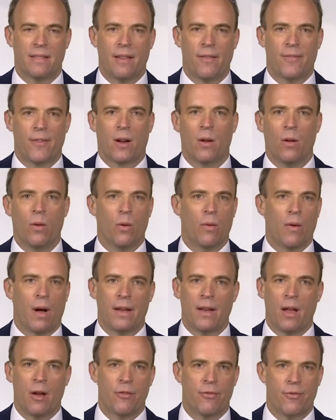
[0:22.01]
It's
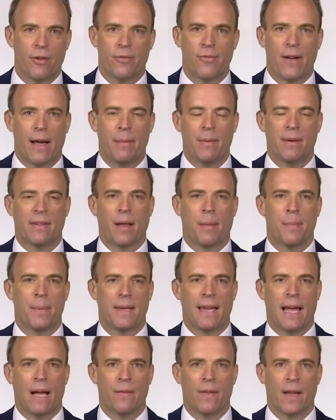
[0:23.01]
difficult, I know, for families
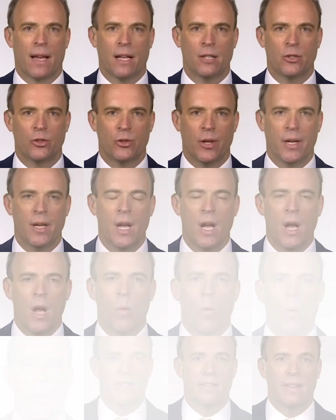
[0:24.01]
up and down the country.
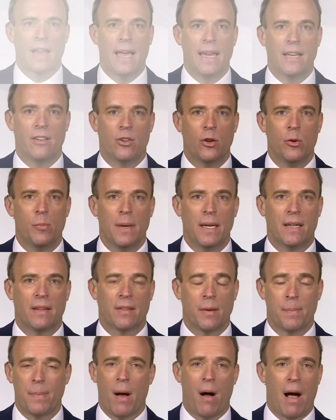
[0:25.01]
If you can stay 2
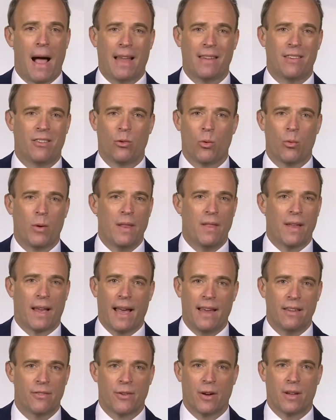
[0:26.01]
metres apart, as is
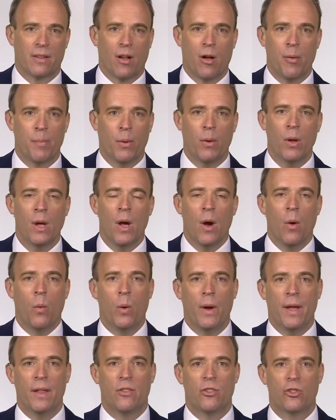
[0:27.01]
already the case, for example,
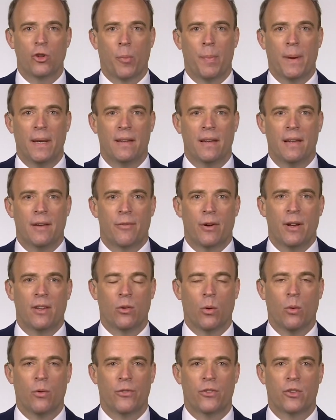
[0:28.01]
with shopping
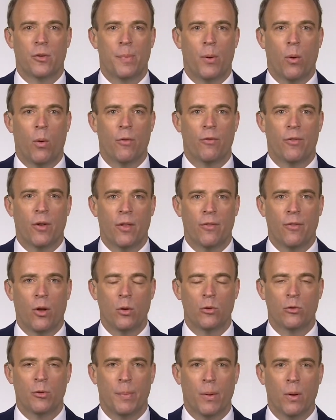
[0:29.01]
deliveries or support for
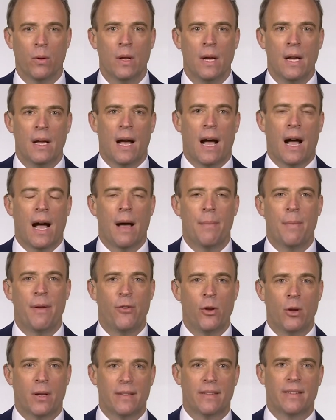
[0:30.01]
the vulnerable,
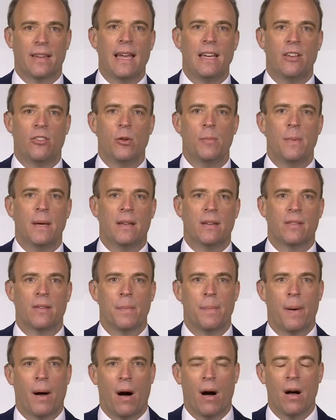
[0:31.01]
if you can stay 2
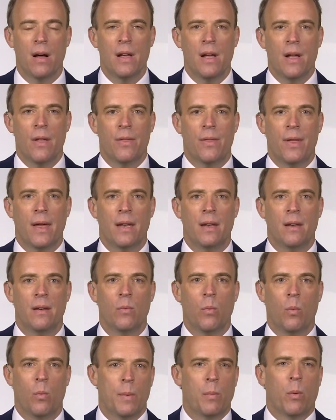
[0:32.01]
metres apart,
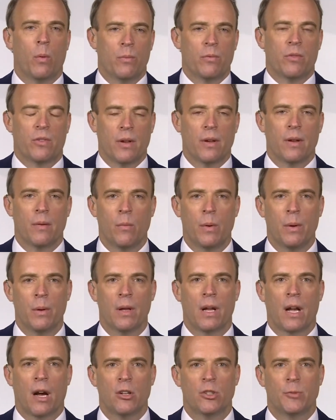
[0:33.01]
then
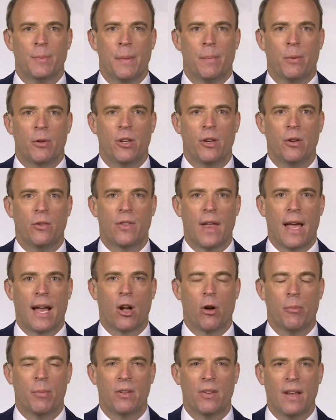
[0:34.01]
we'll encourage people to
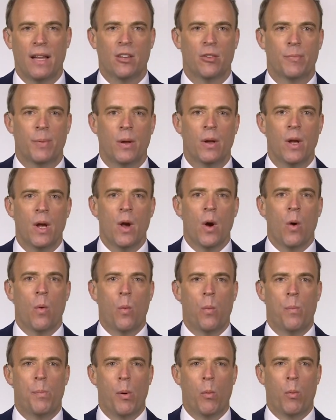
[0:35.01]
use their common sense. But
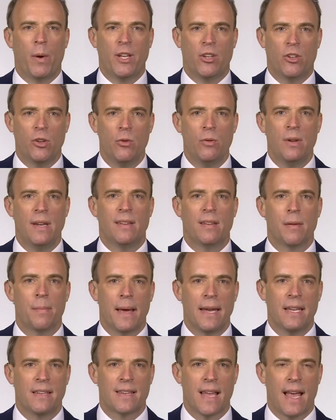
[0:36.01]
we do
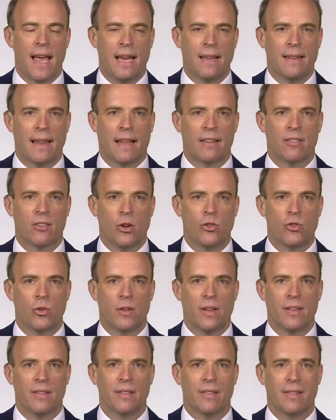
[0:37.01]
need to maintain that
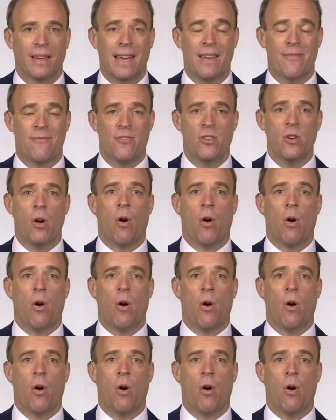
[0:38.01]
social distancing.